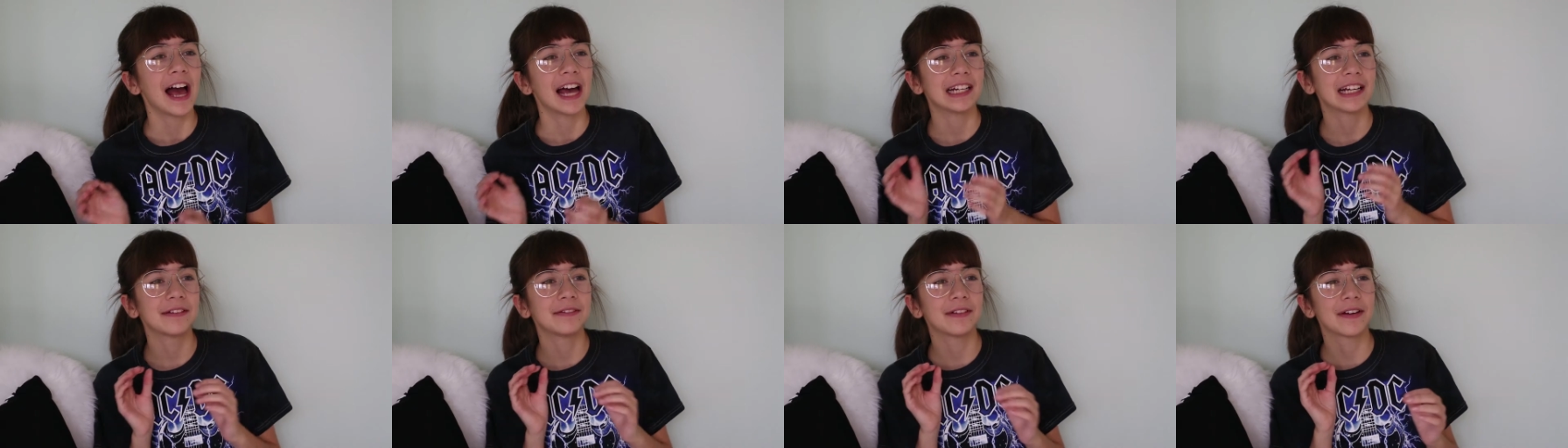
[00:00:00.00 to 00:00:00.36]

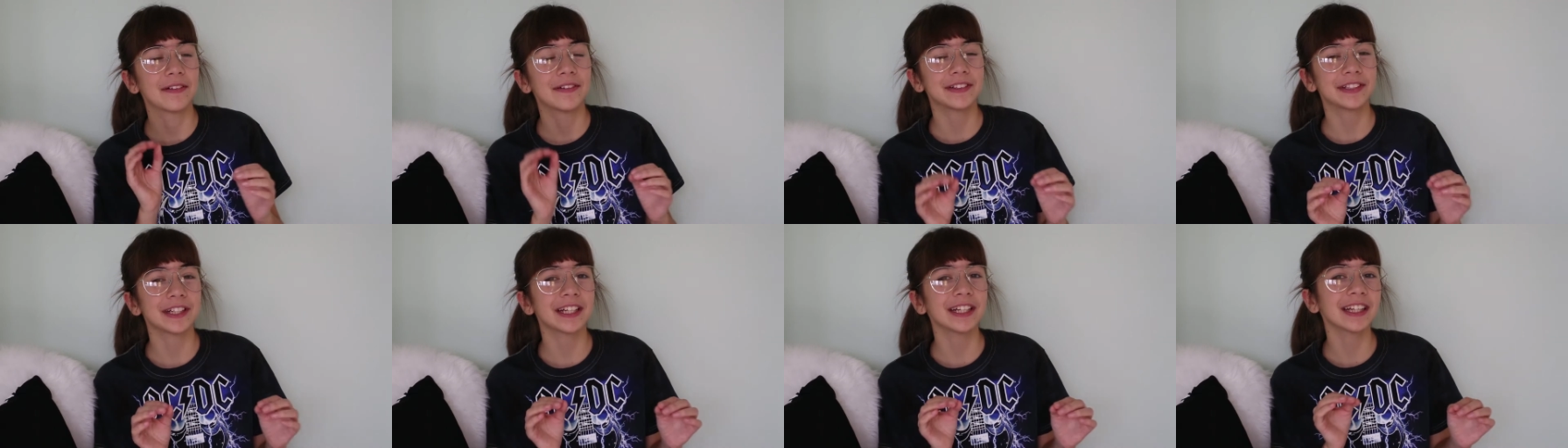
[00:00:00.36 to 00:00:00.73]
And I've
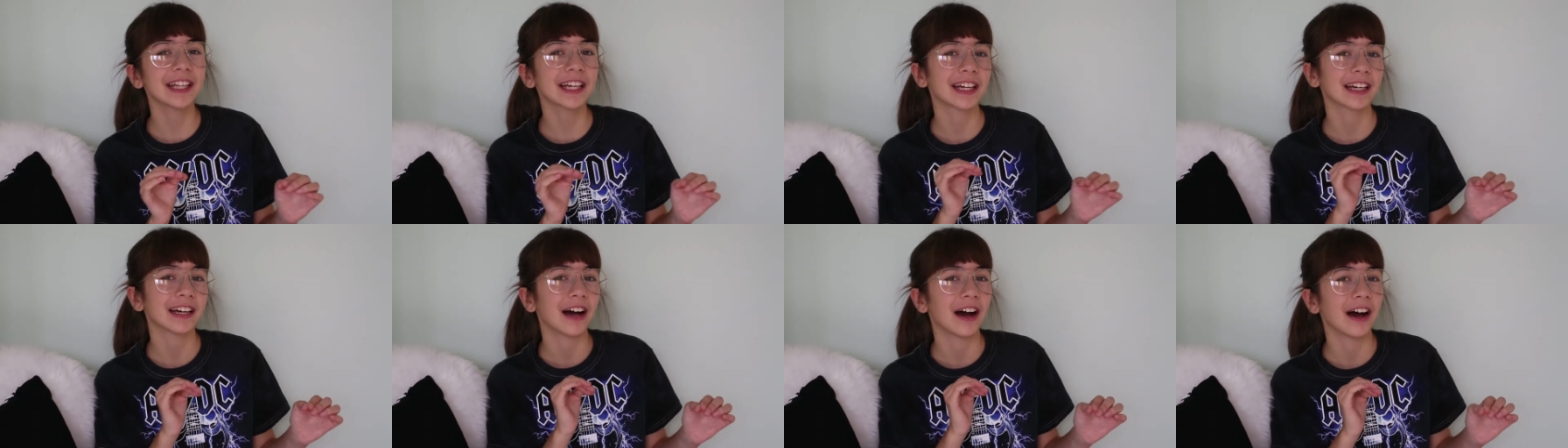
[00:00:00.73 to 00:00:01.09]
never done
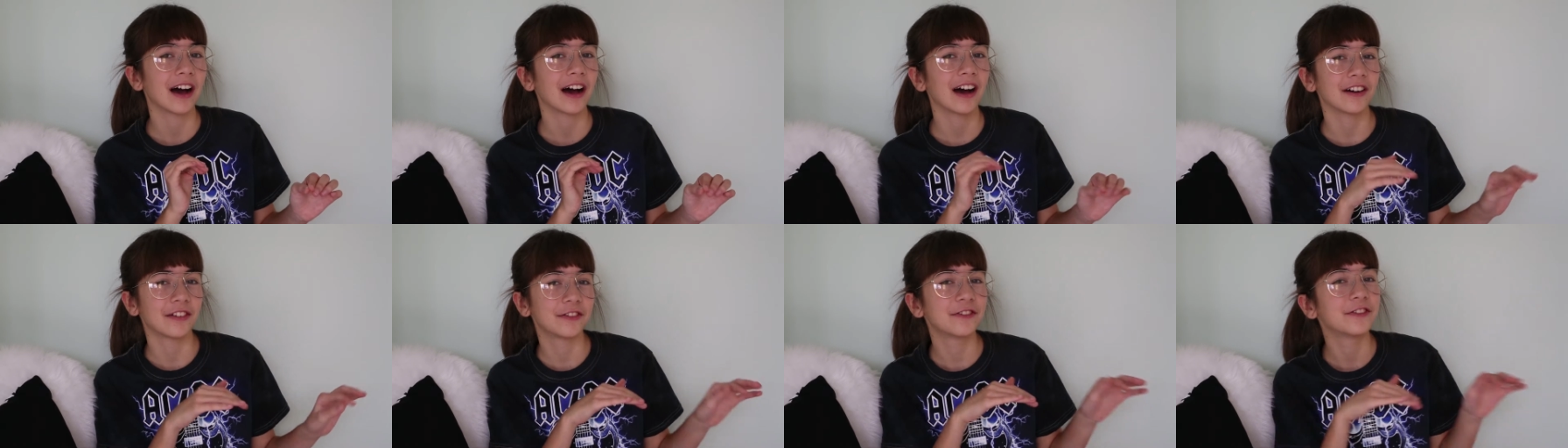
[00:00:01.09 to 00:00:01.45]
like
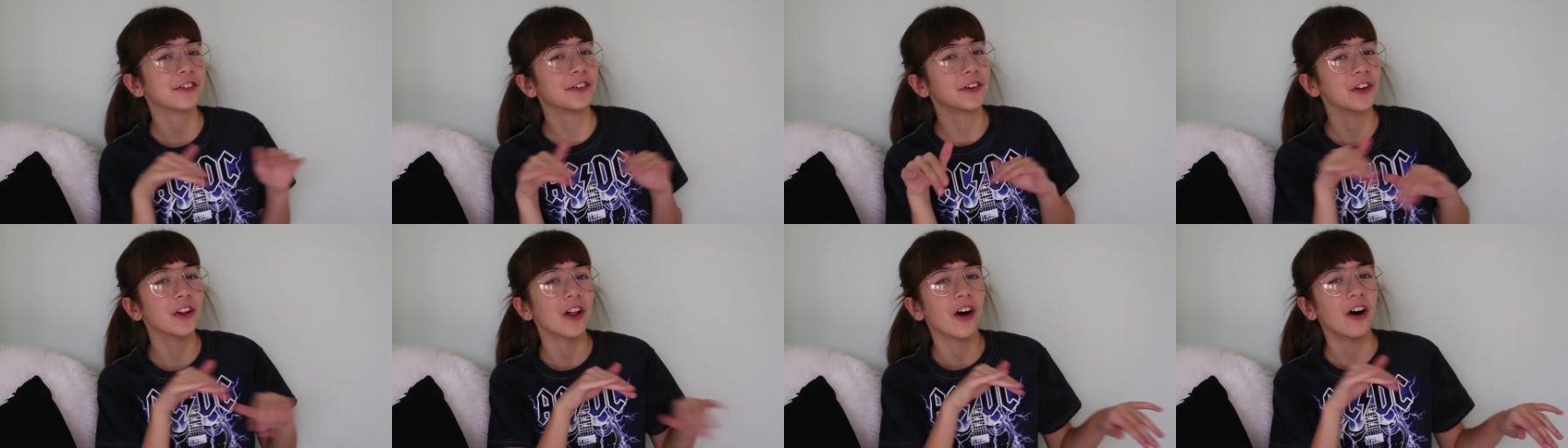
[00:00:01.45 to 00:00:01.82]
a
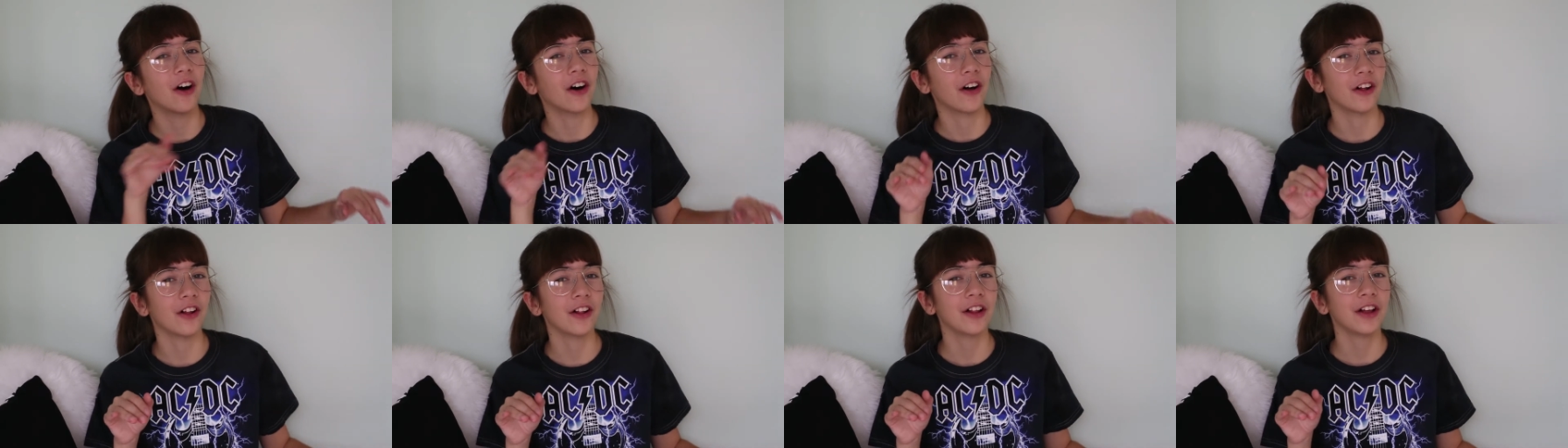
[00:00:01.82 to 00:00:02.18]
full
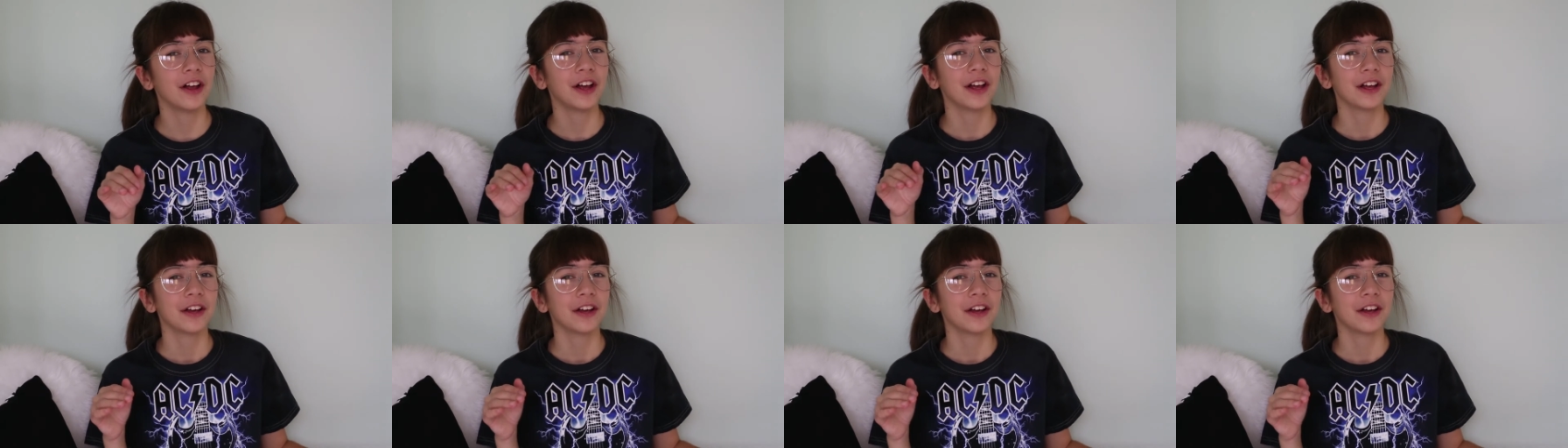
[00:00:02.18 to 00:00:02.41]
haul